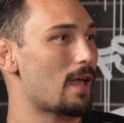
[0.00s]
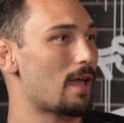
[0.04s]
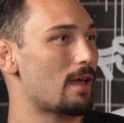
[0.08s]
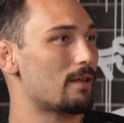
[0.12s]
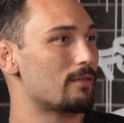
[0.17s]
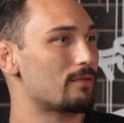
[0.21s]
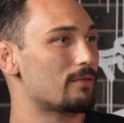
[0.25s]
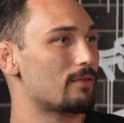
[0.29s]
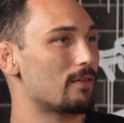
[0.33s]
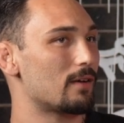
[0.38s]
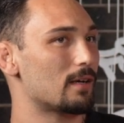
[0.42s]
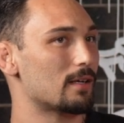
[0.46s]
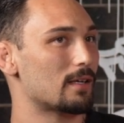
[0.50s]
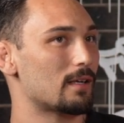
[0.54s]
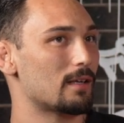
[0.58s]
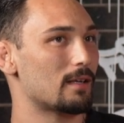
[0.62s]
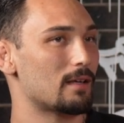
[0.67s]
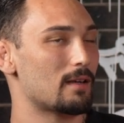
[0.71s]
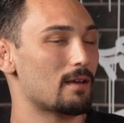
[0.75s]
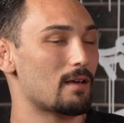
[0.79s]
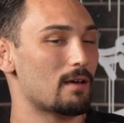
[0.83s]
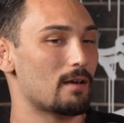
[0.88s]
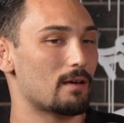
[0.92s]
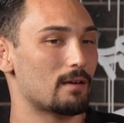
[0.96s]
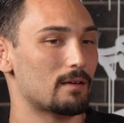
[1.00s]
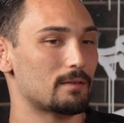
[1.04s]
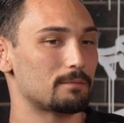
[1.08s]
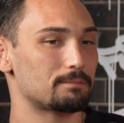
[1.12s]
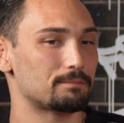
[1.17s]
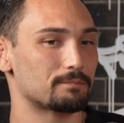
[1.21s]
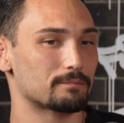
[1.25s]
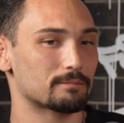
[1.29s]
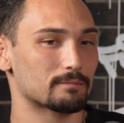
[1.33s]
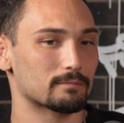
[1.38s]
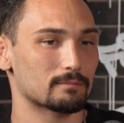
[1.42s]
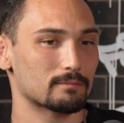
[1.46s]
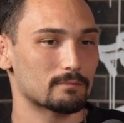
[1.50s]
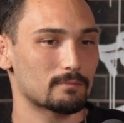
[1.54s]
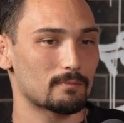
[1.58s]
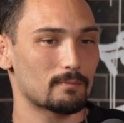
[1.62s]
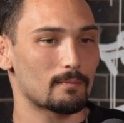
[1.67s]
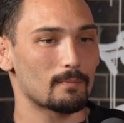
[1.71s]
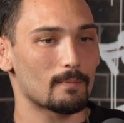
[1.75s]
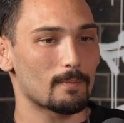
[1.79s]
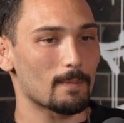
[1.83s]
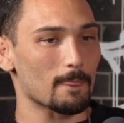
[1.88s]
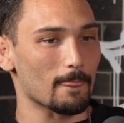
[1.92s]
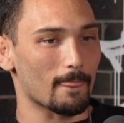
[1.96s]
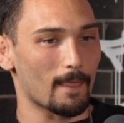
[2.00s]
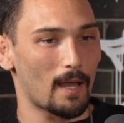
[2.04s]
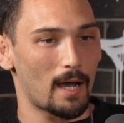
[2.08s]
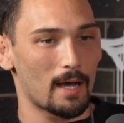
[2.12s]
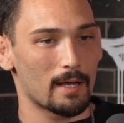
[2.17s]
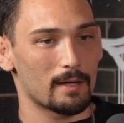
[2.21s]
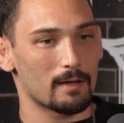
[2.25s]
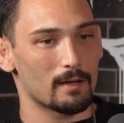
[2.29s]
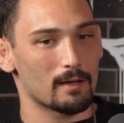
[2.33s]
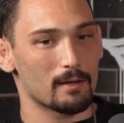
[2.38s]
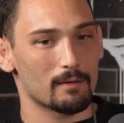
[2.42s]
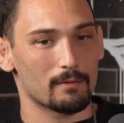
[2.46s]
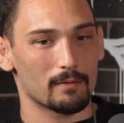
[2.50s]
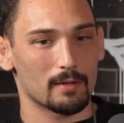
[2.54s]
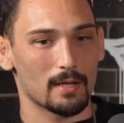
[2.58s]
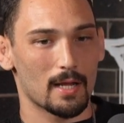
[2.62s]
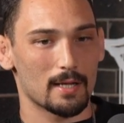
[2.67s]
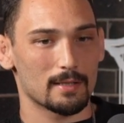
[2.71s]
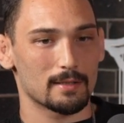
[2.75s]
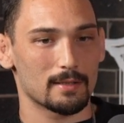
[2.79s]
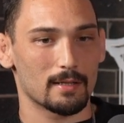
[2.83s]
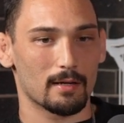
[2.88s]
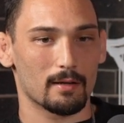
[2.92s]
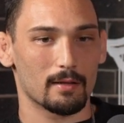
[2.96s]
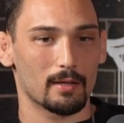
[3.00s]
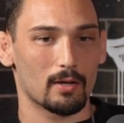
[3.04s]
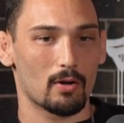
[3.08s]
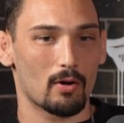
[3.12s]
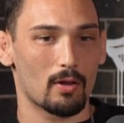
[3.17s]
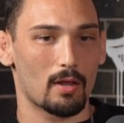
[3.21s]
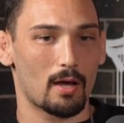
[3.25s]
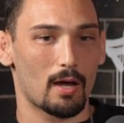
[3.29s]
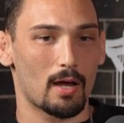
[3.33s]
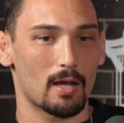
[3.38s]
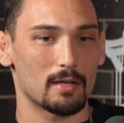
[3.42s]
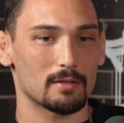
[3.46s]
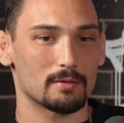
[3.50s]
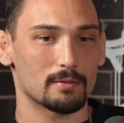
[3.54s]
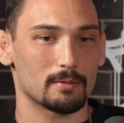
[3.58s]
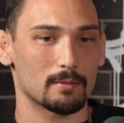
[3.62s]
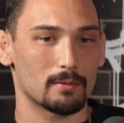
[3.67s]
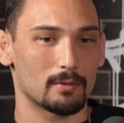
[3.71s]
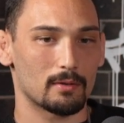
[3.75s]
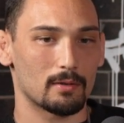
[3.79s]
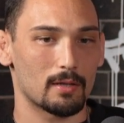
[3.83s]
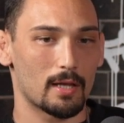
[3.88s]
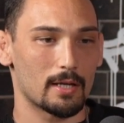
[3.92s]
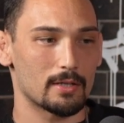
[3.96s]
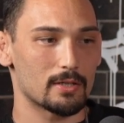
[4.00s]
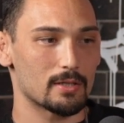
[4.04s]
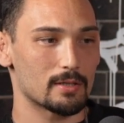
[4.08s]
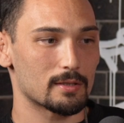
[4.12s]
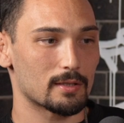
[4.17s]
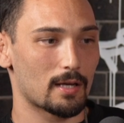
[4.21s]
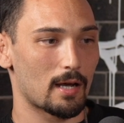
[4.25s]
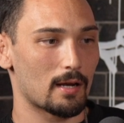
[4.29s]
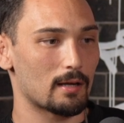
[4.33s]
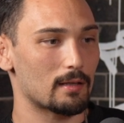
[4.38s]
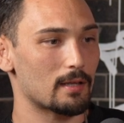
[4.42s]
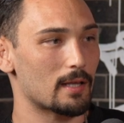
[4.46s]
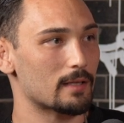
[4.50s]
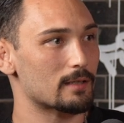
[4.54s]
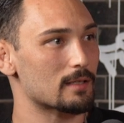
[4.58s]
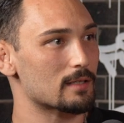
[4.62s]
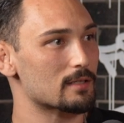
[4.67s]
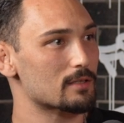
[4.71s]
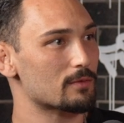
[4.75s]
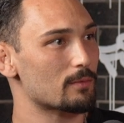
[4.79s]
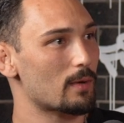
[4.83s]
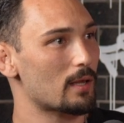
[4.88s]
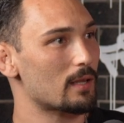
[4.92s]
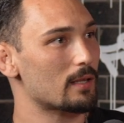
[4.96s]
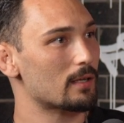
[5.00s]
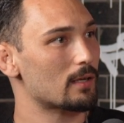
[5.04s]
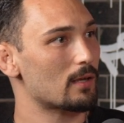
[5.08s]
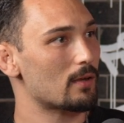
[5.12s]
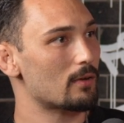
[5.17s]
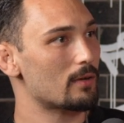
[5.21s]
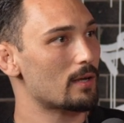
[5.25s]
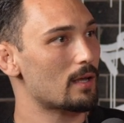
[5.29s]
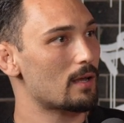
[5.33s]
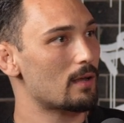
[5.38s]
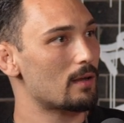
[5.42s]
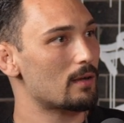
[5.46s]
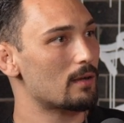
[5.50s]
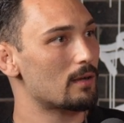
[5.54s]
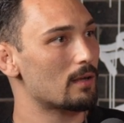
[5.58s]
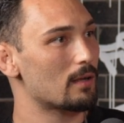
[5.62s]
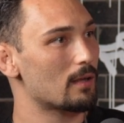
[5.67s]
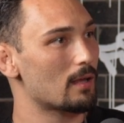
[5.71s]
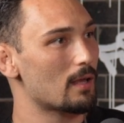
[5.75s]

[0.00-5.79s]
And fucking, I didn't even necessarily go to the hospital. I just kind of let the swelling go down.